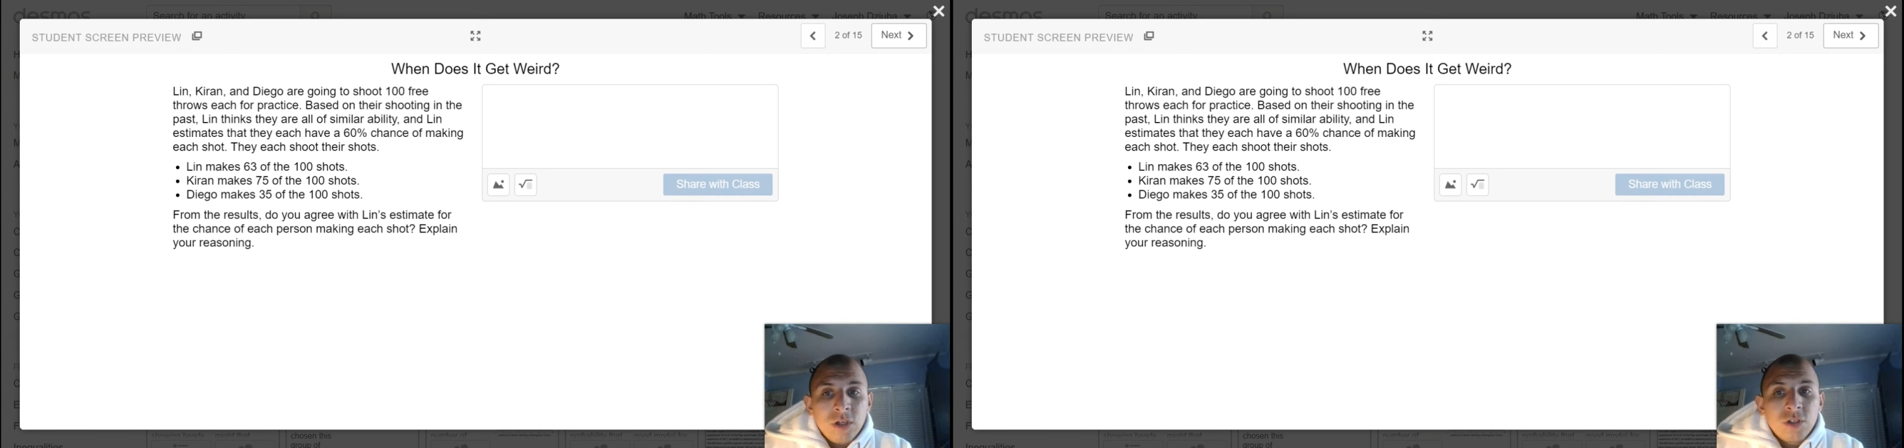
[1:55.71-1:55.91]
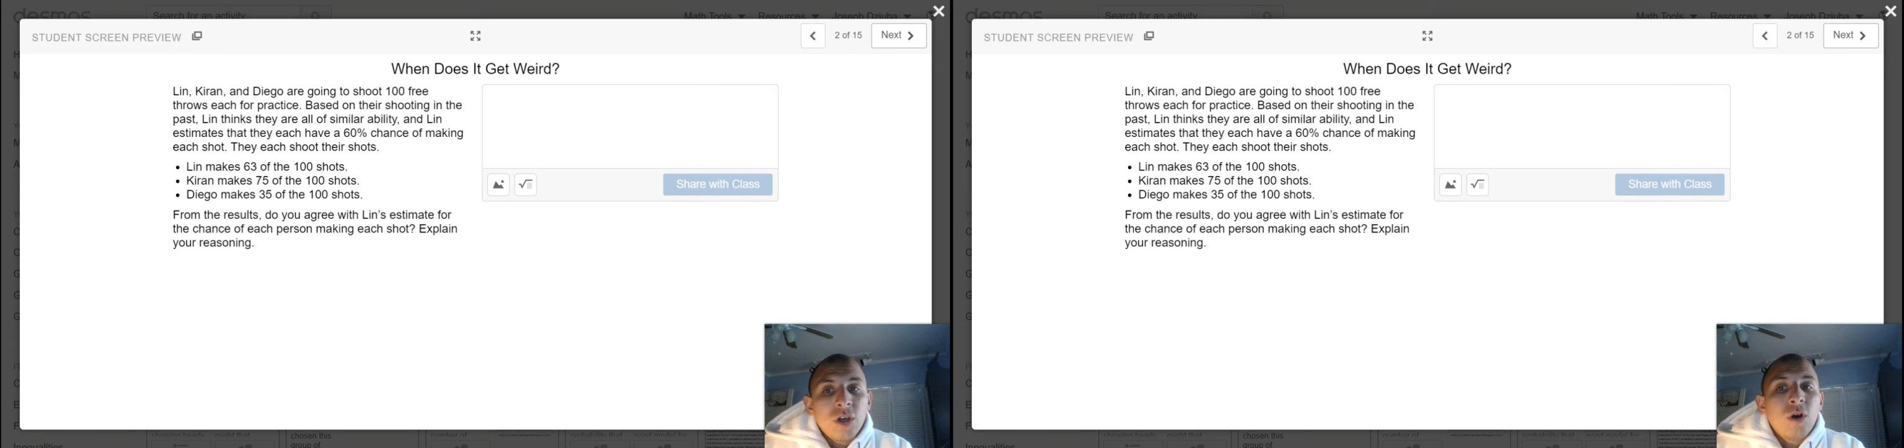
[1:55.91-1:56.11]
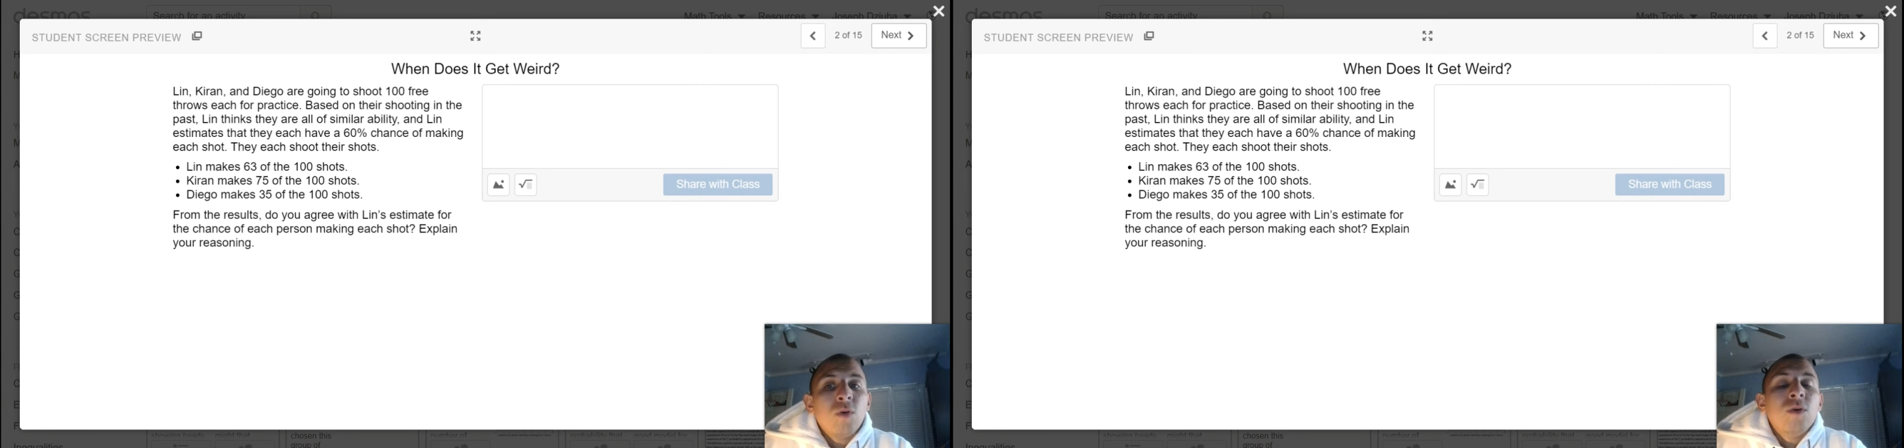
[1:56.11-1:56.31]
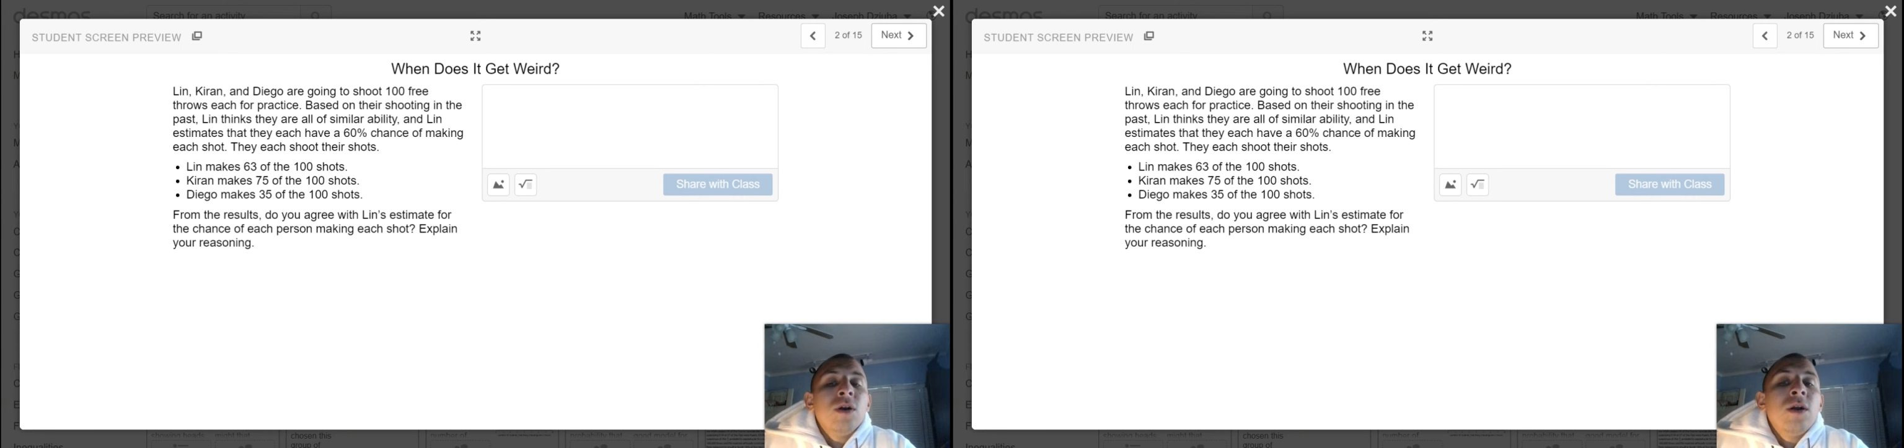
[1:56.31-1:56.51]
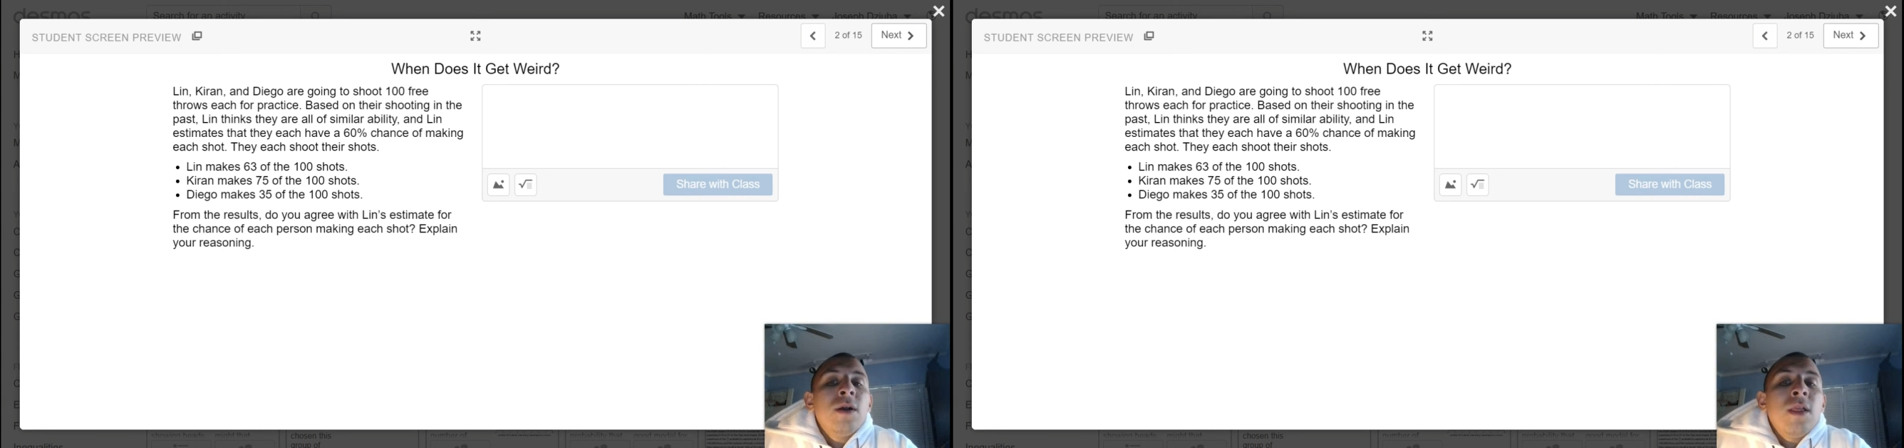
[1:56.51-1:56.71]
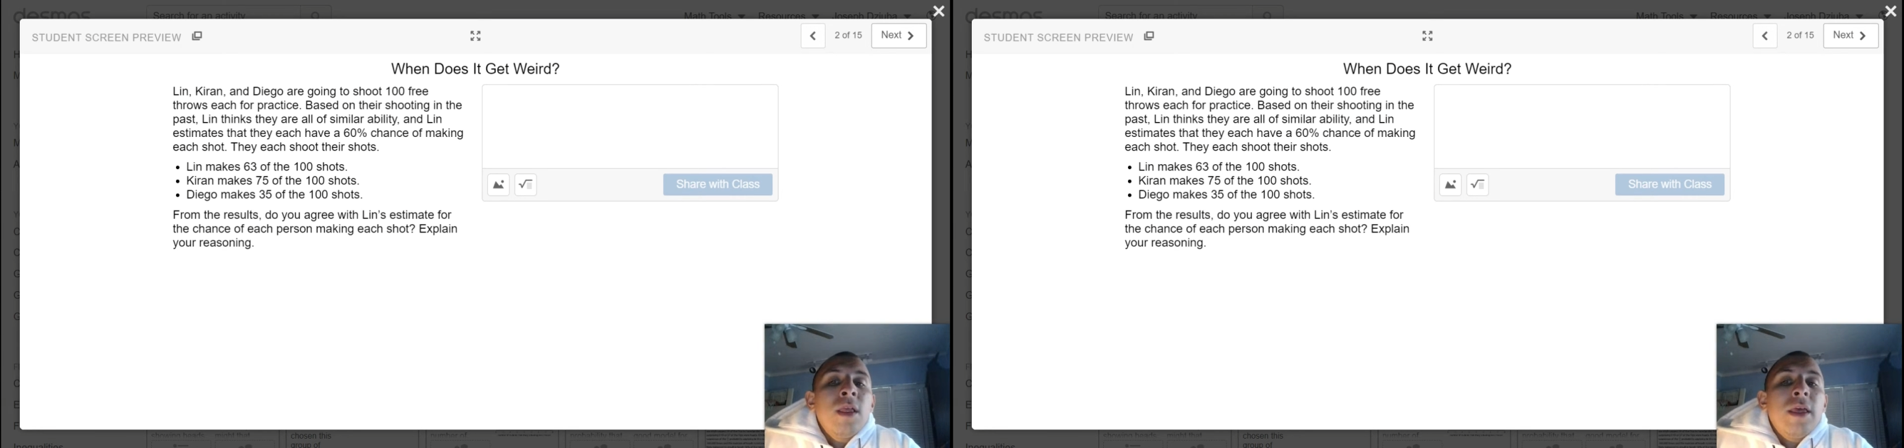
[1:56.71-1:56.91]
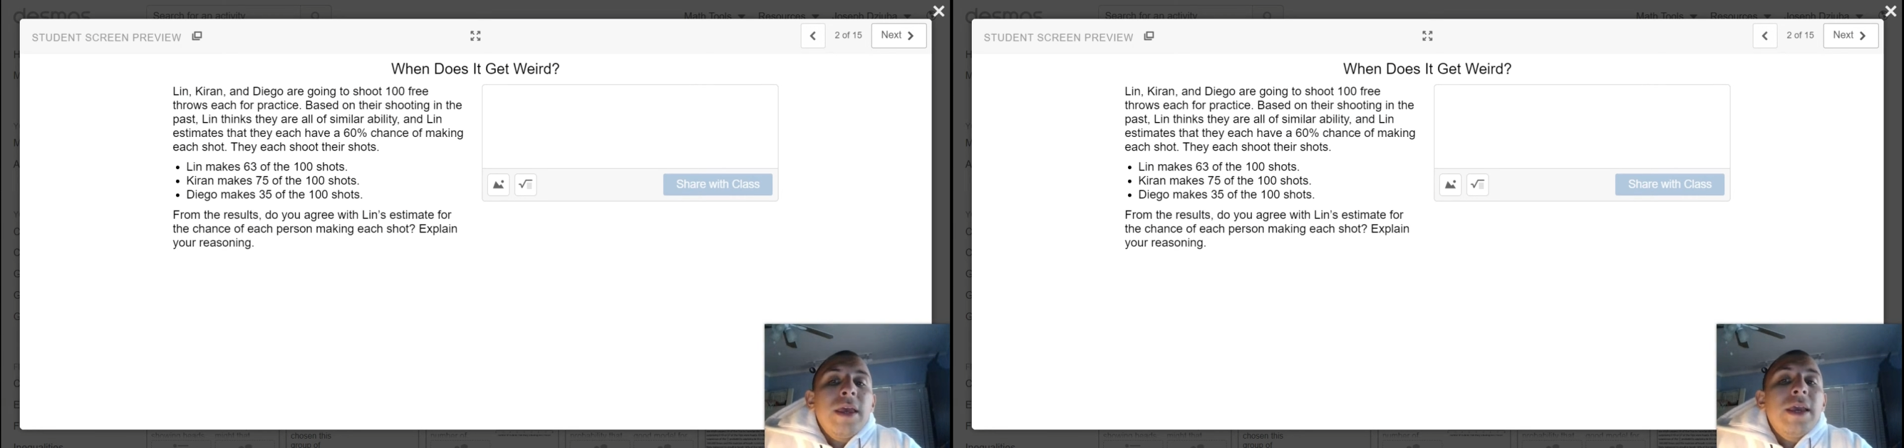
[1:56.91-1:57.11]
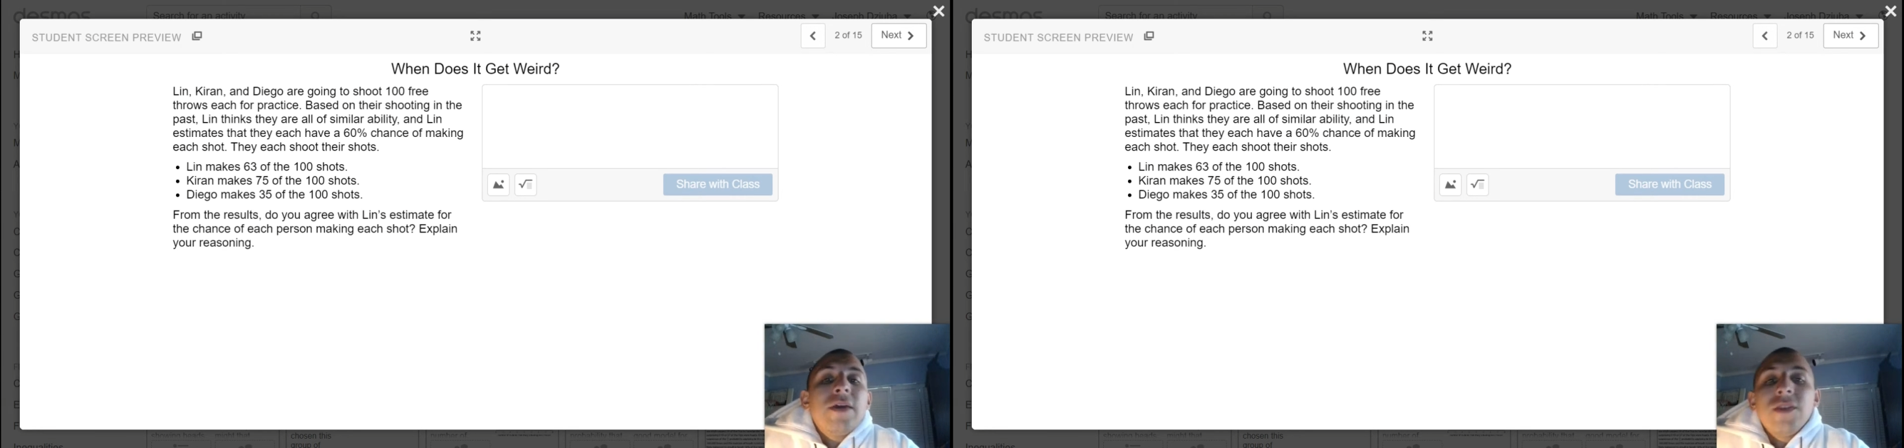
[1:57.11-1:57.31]
So,
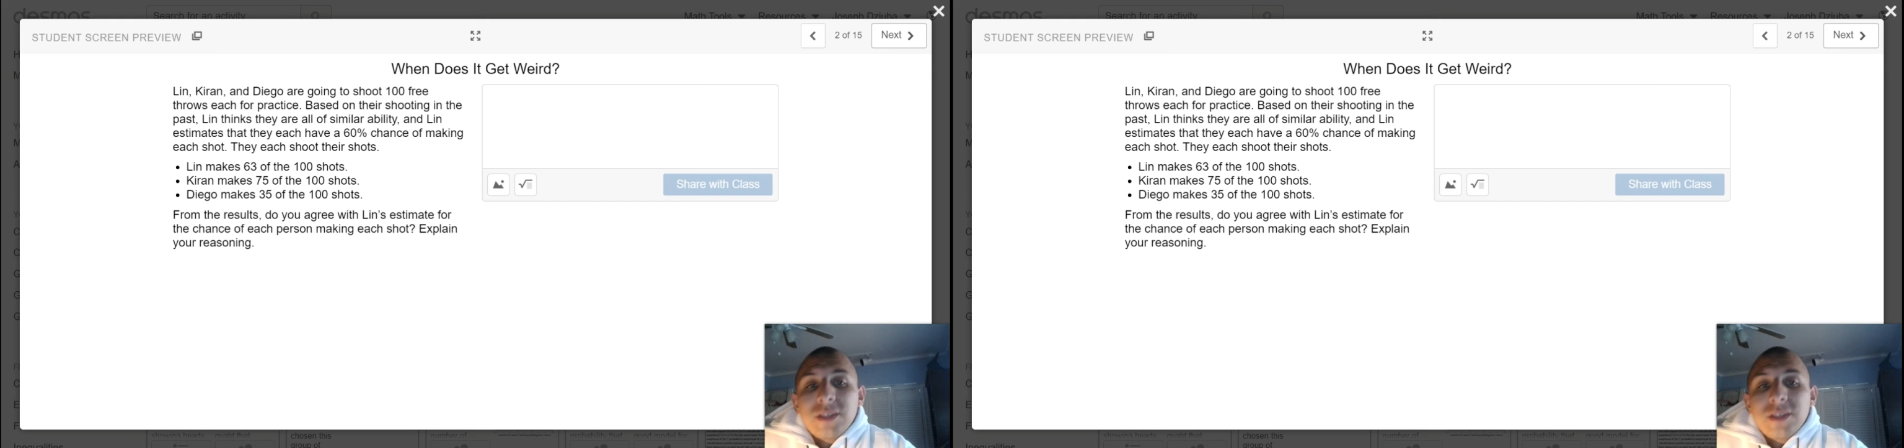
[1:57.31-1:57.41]
in